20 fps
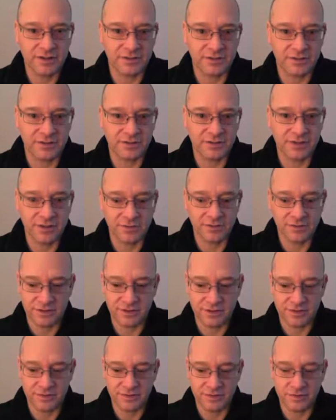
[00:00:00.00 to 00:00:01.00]
of those
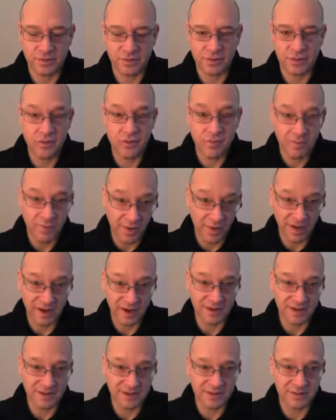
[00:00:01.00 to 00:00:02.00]
four.
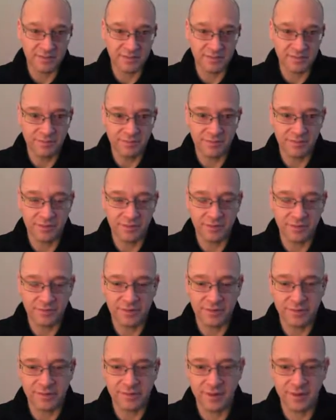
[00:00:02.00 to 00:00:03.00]
But
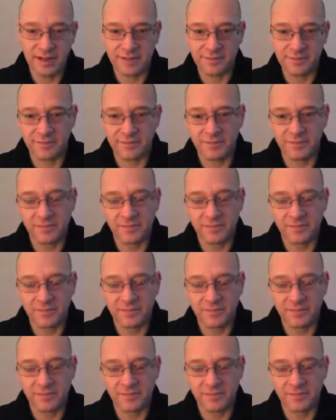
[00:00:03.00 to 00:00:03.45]
before that,